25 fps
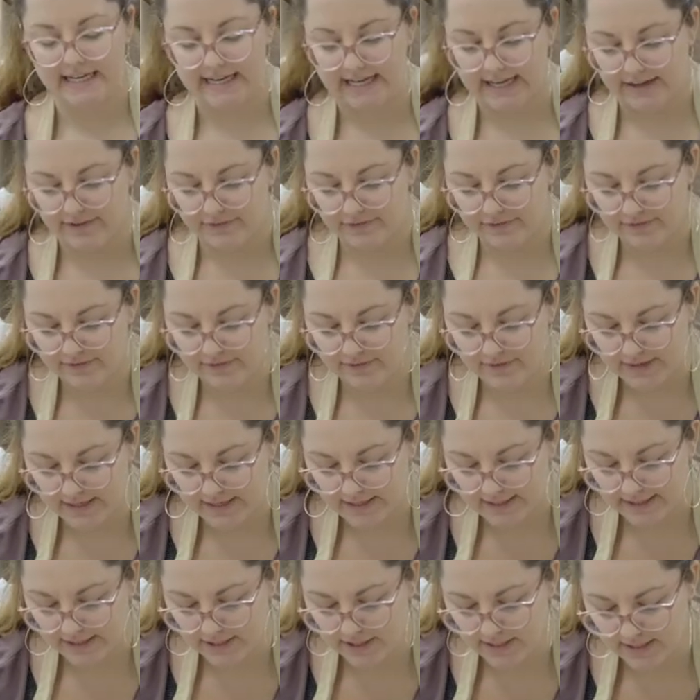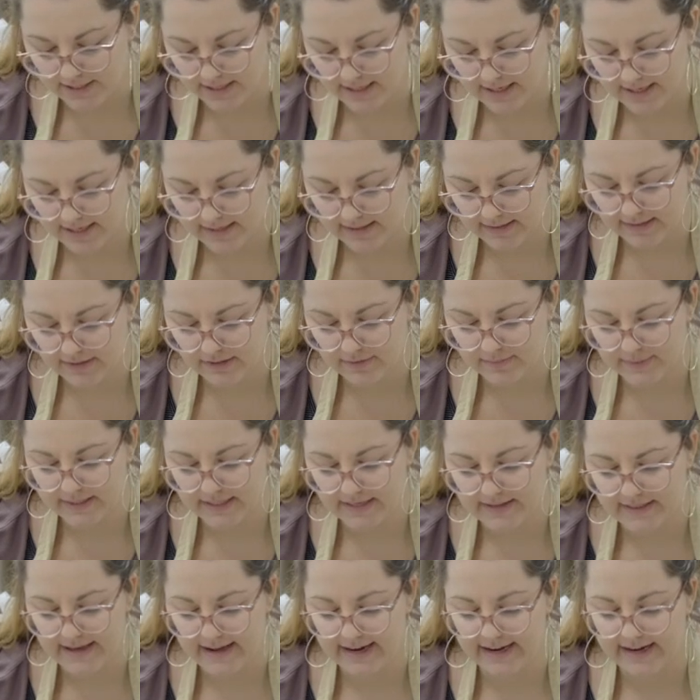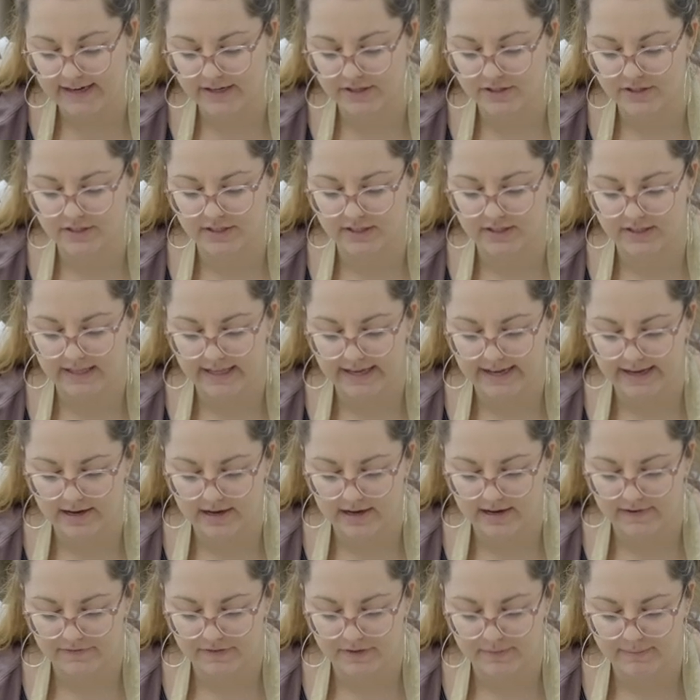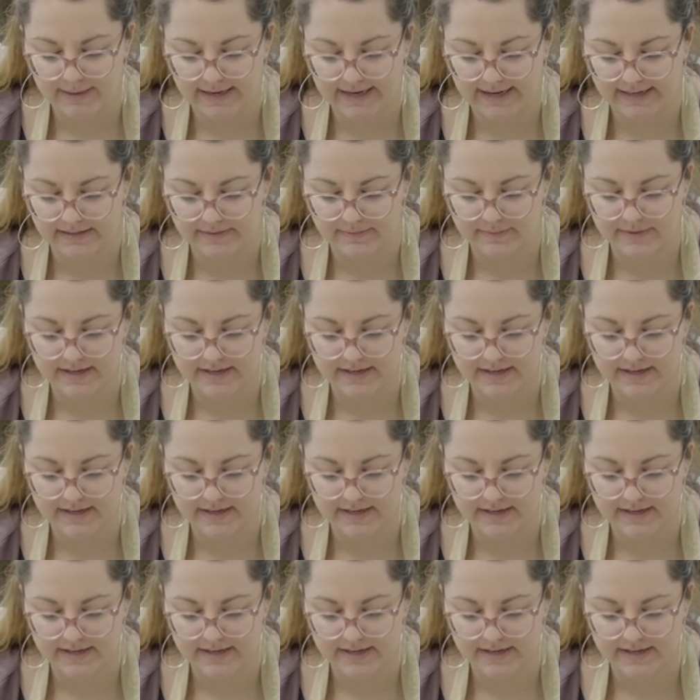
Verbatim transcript: knife, and I just get a little bit of that extra clay off the bottom